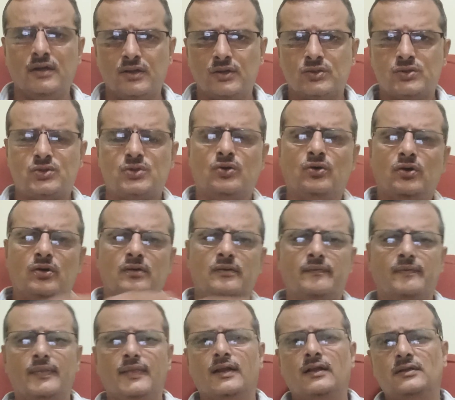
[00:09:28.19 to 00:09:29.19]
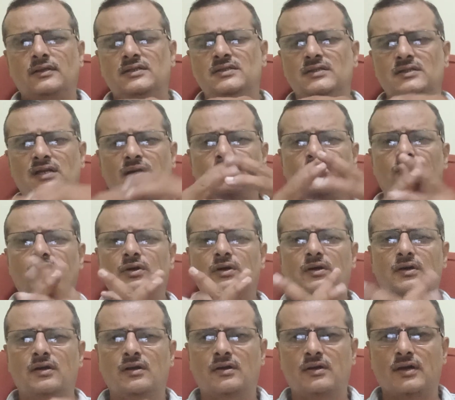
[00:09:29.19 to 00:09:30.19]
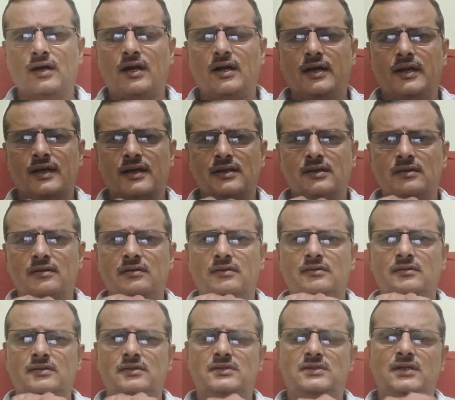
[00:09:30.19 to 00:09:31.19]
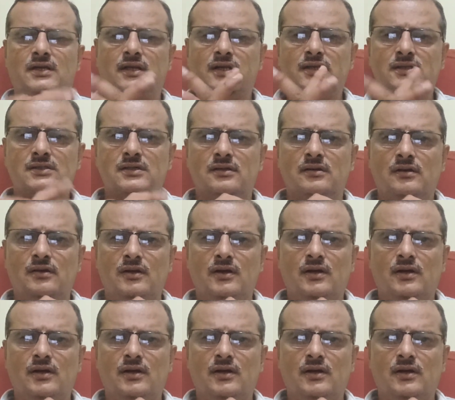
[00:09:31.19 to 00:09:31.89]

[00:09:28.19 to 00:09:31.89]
So this is about the cardiac series.